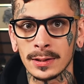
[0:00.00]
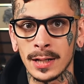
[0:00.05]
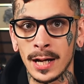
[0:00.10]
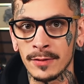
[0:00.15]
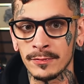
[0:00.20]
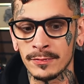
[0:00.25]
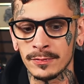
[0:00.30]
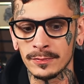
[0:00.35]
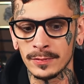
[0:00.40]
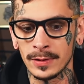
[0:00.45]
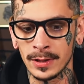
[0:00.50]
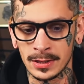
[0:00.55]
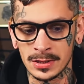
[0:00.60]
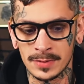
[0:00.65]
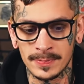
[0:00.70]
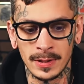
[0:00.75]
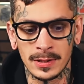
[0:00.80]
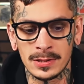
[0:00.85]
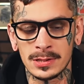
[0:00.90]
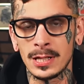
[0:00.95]
I've
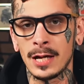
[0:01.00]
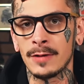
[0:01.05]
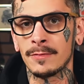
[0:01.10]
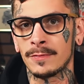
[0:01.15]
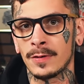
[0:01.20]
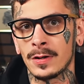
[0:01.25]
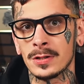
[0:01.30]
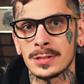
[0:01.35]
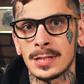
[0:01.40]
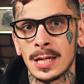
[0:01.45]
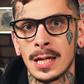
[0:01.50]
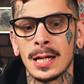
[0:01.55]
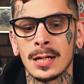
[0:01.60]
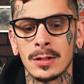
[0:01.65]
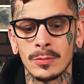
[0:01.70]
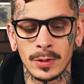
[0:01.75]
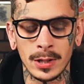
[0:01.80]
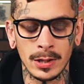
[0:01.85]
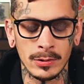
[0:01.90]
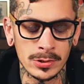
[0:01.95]
experienced that
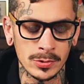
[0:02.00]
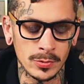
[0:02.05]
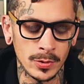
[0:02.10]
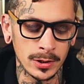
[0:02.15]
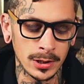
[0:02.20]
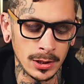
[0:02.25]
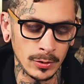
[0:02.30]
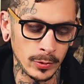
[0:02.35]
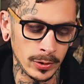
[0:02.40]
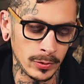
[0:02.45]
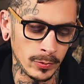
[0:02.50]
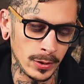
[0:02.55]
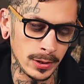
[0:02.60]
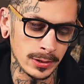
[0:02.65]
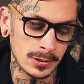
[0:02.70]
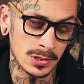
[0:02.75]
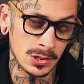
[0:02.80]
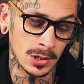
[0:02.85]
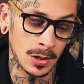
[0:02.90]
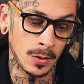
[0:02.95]
firsthand when I was working with
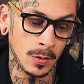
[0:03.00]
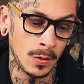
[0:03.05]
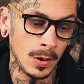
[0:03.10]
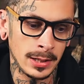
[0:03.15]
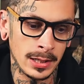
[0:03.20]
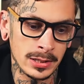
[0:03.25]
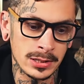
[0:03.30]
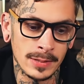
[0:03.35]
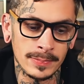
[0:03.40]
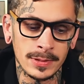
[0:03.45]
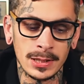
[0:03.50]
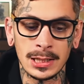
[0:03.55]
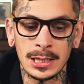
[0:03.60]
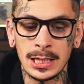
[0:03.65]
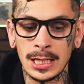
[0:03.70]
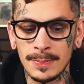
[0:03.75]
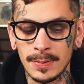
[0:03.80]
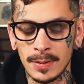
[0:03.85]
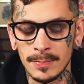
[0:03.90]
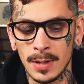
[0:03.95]
one. So that's something to
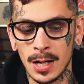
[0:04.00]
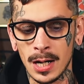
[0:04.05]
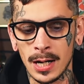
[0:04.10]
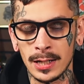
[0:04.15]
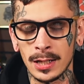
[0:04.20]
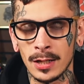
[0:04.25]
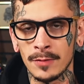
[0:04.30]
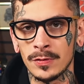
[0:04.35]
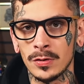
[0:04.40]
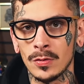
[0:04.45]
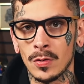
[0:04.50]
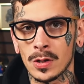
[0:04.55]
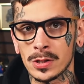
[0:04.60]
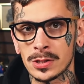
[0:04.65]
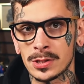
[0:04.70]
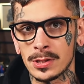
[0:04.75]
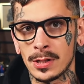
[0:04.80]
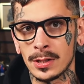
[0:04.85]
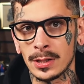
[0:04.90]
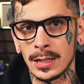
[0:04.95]
keep in mind. If you are
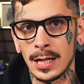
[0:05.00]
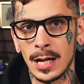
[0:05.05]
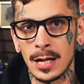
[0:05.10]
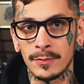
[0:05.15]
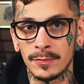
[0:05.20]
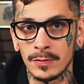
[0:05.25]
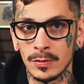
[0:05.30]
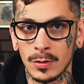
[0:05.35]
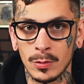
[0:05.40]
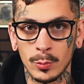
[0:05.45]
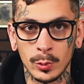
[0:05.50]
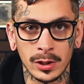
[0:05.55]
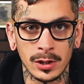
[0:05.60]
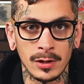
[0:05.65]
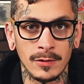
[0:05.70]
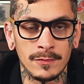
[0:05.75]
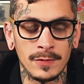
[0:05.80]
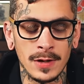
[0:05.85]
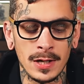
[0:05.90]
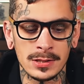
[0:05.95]
starting out, if you are
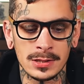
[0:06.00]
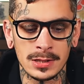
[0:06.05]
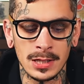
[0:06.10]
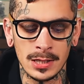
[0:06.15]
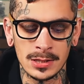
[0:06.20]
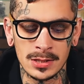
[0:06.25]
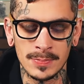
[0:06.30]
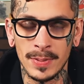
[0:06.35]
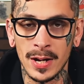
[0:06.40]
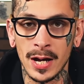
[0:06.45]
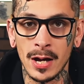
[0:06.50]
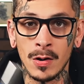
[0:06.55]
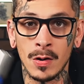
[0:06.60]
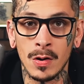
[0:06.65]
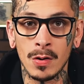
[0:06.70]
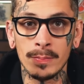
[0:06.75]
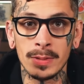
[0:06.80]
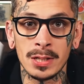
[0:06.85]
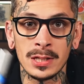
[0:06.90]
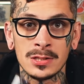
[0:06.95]
working on fake skins, by
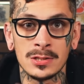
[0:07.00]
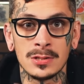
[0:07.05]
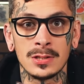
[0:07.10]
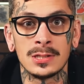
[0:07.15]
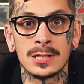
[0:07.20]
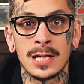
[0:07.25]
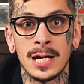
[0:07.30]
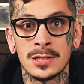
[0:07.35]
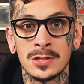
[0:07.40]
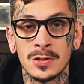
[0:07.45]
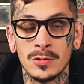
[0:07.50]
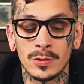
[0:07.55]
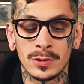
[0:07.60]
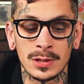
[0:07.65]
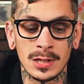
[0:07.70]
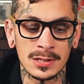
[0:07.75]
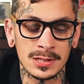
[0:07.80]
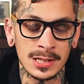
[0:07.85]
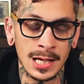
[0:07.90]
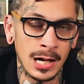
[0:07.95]
all means, you could tattoo with
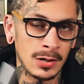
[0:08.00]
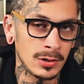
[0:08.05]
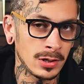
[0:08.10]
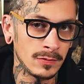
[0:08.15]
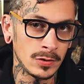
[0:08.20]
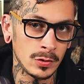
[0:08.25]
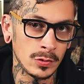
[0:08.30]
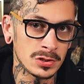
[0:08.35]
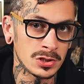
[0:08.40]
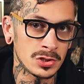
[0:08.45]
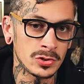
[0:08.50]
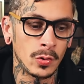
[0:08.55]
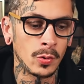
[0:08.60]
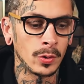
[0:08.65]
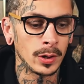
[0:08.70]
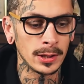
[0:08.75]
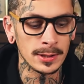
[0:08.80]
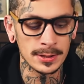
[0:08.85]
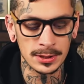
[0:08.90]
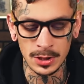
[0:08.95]
this. And I'll give you a
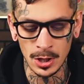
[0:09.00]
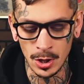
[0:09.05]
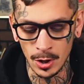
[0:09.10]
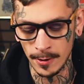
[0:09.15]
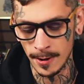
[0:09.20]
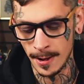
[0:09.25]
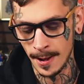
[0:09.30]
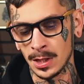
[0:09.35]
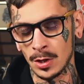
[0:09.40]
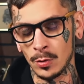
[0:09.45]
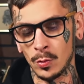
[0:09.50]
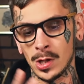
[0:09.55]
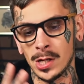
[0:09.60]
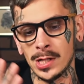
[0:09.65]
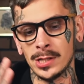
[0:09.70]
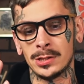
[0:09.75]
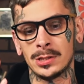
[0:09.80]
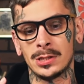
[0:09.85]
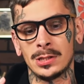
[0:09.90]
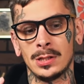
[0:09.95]
story. So there
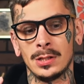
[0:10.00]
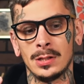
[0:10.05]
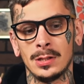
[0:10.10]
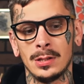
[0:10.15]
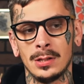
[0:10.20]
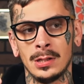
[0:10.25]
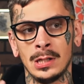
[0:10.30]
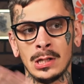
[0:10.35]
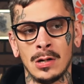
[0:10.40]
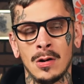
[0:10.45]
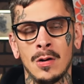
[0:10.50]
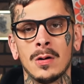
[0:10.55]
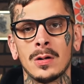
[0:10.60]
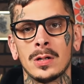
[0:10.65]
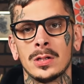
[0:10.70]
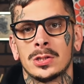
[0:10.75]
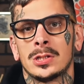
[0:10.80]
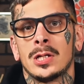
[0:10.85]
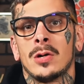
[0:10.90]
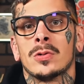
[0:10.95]
was an
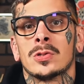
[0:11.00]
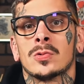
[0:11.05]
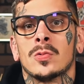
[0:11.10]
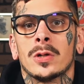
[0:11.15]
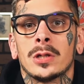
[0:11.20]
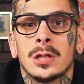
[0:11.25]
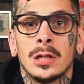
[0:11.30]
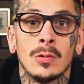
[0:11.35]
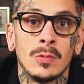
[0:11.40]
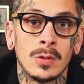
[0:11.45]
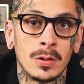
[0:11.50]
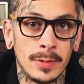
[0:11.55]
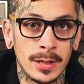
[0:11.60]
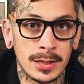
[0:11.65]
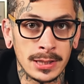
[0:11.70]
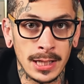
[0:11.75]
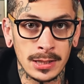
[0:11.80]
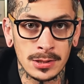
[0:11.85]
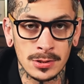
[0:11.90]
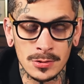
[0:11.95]
artist that was working at one of my
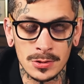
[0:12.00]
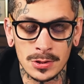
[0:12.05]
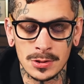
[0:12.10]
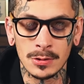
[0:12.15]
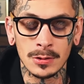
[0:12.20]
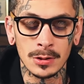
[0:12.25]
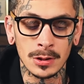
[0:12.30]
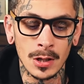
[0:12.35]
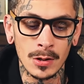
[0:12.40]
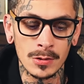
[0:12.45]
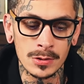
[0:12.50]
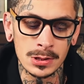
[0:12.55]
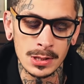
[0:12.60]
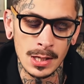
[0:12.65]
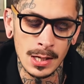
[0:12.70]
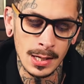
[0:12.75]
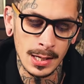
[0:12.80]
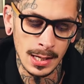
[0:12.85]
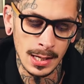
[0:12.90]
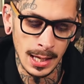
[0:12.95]
tattoo studios.
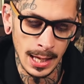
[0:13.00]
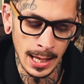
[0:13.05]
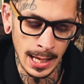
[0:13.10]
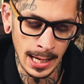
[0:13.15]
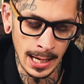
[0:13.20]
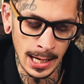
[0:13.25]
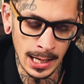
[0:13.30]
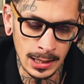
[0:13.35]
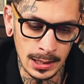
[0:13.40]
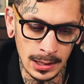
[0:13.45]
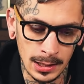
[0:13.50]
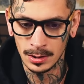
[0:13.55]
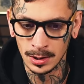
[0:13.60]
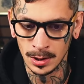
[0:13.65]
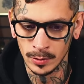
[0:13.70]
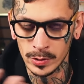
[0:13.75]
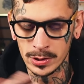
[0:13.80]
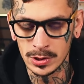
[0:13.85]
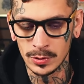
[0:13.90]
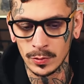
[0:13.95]
And
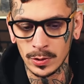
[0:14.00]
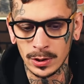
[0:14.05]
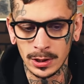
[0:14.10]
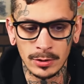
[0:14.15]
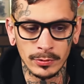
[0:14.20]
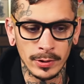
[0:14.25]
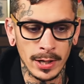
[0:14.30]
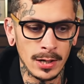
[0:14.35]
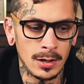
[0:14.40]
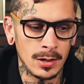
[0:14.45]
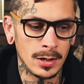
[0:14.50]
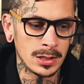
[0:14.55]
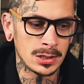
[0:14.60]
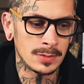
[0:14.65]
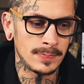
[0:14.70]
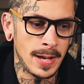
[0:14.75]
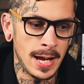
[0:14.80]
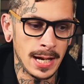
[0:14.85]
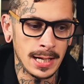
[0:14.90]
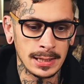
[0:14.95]
he was a really great
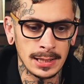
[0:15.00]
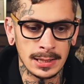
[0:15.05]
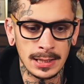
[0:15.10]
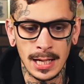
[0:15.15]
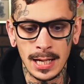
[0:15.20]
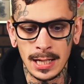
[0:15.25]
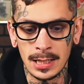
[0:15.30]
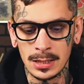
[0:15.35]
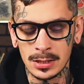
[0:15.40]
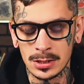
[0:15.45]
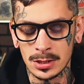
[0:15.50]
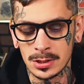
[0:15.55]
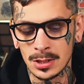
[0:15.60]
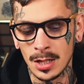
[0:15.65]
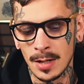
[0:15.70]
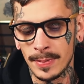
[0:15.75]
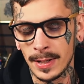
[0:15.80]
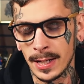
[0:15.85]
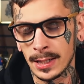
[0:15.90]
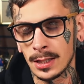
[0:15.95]
artist back in the day. He just
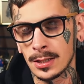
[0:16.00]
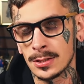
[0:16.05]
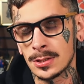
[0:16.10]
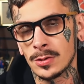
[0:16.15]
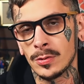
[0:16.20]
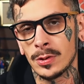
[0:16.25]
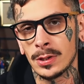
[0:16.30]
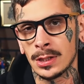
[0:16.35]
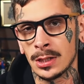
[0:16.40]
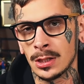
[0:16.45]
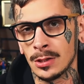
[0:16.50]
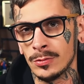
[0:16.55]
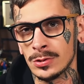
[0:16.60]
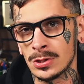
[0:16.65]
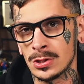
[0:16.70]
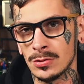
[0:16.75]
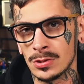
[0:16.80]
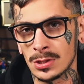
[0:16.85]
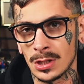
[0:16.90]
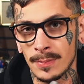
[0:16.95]
got back into it, and he
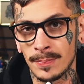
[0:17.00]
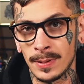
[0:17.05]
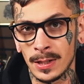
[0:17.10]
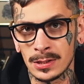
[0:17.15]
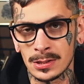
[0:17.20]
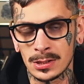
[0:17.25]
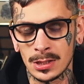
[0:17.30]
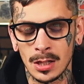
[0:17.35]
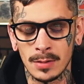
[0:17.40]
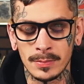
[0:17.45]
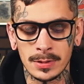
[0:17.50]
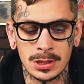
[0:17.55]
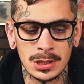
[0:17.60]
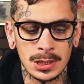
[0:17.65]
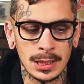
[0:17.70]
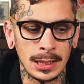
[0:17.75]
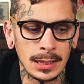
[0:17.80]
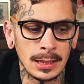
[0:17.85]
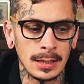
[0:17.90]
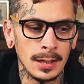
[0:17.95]
was using a pen style
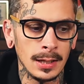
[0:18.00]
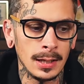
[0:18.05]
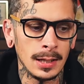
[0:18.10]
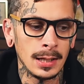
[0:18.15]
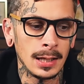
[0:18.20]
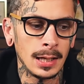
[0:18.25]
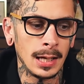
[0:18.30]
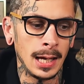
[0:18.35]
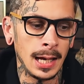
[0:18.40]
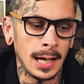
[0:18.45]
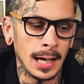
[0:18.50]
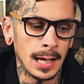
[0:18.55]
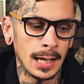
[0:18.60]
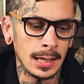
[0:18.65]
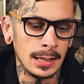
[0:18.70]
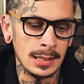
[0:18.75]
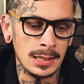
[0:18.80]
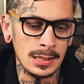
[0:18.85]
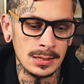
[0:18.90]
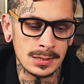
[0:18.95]
machine.
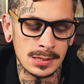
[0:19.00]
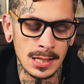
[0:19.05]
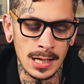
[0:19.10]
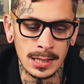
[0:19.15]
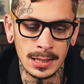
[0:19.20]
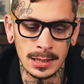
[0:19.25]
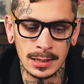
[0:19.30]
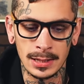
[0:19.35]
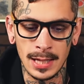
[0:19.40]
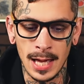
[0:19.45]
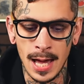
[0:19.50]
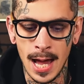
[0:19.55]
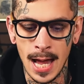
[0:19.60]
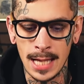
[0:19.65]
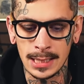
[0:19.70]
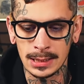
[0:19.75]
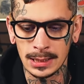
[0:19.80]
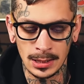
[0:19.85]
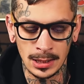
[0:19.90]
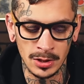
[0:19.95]
And he stated
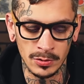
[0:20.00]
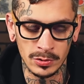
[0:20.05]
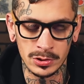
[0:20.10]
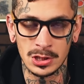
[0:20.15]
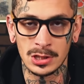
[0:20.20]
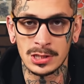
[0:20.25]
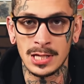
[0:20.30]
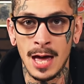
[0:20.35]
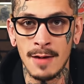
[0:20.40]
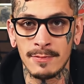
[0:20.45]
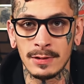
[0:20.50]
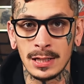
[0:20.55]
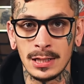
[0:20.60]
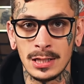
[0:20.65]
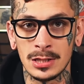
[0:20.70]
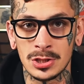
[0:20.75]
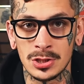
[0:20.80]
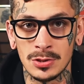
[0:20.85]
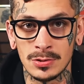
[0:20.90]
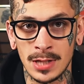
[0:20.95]
that he was just having an
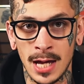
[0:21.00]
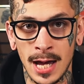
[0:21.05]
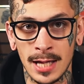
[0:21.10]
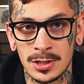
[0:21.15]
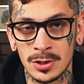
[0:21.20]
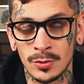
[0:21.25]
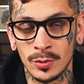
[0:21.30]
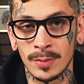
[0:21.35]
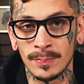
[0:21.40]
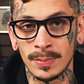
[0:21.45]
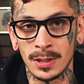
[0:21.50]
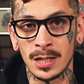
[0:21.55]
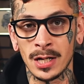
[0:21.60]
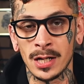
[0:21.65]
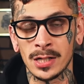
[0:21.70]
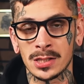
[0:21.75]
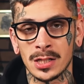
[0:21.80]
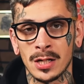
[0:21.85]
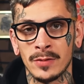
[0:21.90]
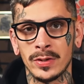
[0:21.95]
issue tattooing
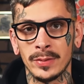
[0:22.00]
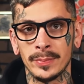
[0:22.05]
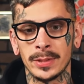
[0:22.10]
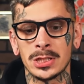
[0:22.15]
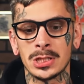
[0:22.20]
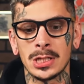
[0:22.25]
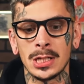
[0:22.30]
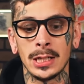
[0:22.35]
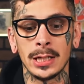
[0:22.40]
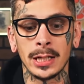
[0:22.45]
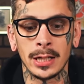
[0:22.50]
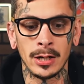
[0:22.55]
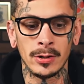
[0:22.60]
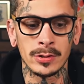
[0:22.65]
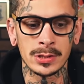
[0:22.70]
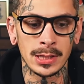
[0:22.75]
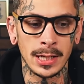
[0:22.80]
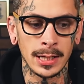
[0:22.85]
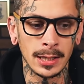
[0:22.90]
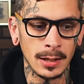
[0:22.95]
because of the machine. And I
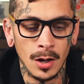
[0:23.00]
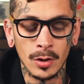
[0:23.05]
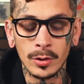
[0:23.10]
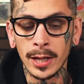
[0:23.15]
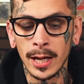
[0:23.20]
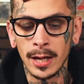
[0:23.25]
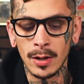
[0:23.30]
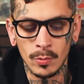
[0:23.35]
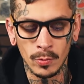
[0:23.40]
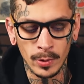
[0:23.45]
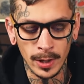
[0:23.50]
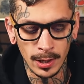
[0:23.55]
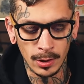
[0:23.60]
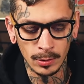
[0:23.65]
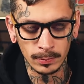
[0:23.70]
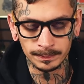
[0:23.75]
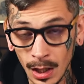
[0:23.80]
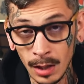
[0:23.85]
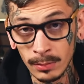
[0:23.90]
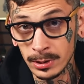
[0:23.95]
was like, okay,
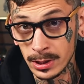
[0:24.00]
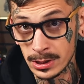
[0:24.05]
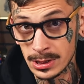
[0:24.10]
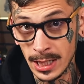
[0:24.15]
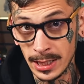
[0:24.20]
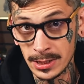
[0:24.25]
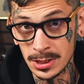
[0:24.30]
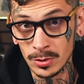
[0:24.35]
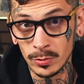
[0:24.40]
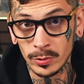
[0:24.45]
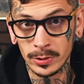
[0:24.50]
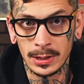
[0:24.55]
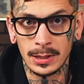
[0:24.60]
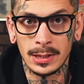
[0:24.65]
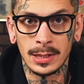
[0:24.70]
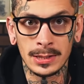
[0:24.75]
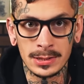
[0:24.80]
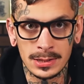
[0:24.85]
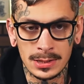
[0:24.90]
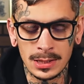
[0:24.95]
well, I'm going to tattoo with
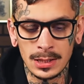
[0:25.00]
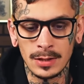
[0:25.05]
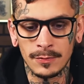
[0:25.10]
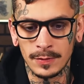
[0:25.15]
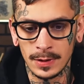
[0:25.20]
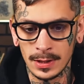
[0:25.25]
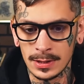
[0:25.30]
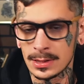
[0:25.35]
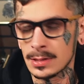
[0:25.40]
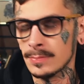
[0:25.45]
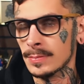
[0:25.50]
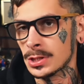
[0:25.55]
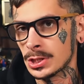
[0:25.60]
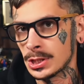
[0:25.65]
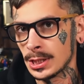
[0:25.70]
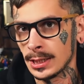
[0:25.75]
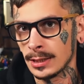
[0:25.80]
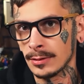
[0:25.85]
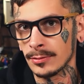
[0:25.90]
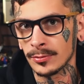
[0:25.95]
it and see if it is the
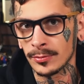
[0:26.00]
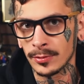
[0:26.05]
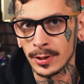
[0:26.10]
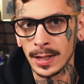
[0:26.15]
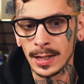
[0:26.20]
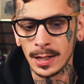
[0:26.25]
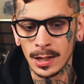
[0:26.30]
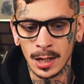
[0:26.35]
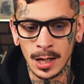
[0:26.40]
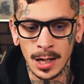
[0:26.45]
machine, right?